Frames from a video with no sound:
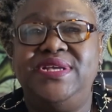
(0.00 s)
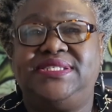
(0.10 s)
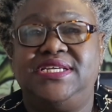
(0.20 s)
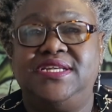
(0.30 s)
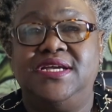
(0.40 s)

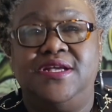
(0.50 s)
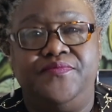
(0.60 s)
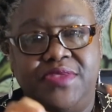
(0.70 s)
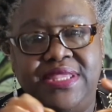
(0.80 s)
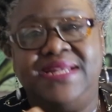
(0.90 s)
reason,
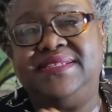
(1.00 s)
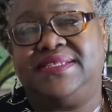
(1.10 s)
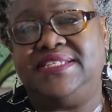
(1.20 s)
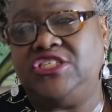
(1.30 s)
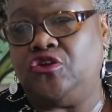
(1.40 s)
that
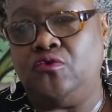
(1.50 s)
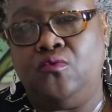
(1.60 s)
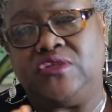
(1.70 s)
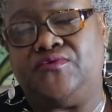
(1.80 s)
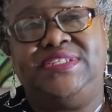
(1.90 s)

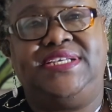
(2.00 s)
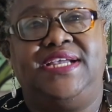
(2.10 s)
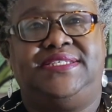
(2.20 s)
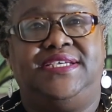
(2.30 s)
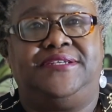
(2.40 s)
dissertation was
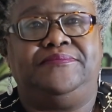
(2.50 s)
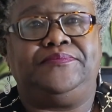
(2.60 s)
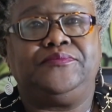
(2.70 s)
rejected.